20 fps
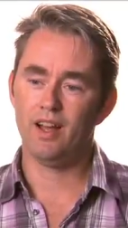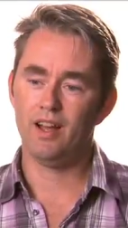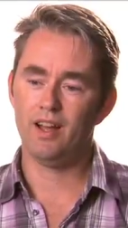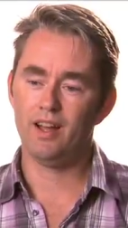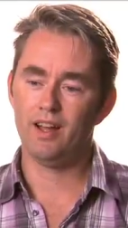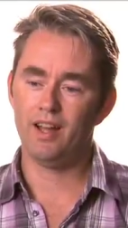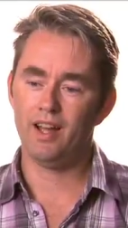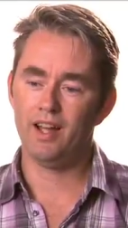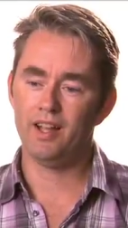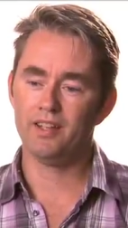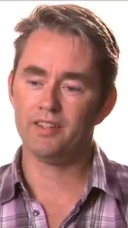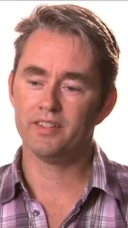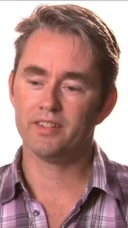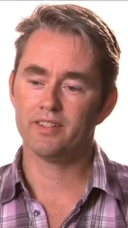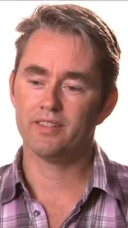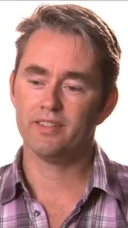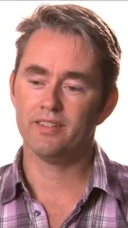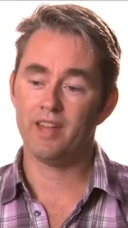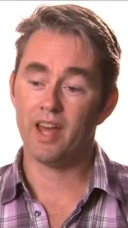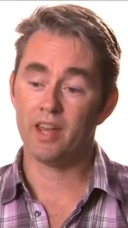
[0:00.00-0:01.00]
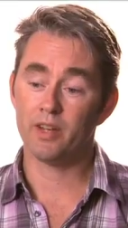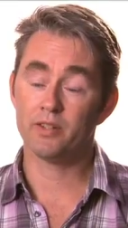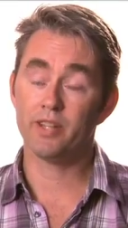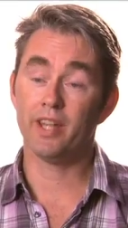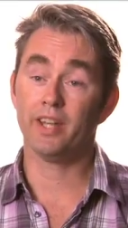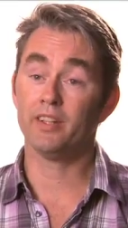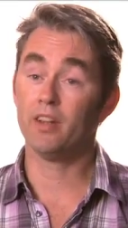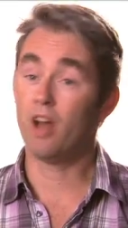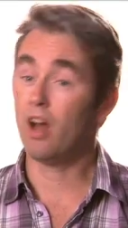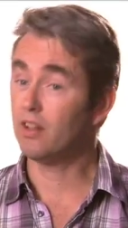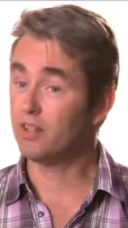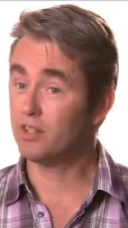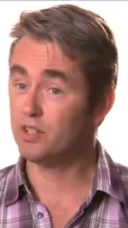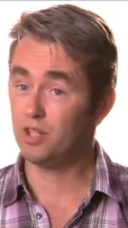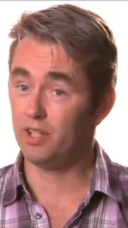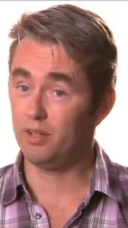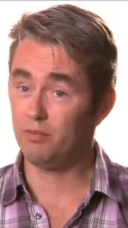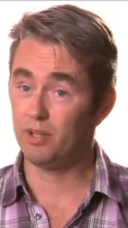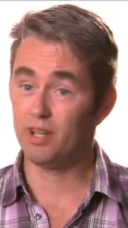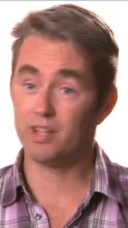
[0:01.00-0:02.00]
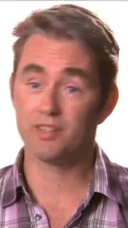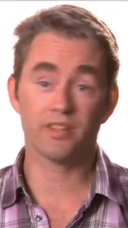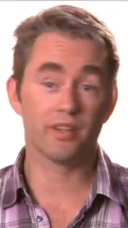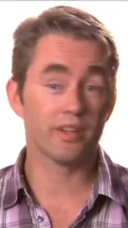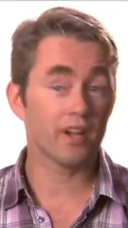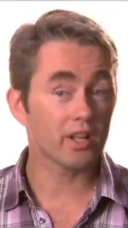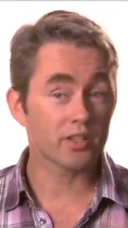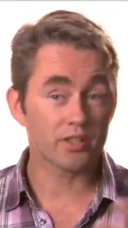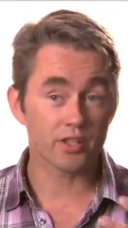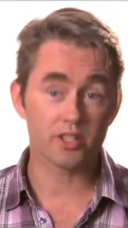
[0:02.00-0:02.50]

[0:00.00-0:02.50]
uh, and nanotechnology, because they're not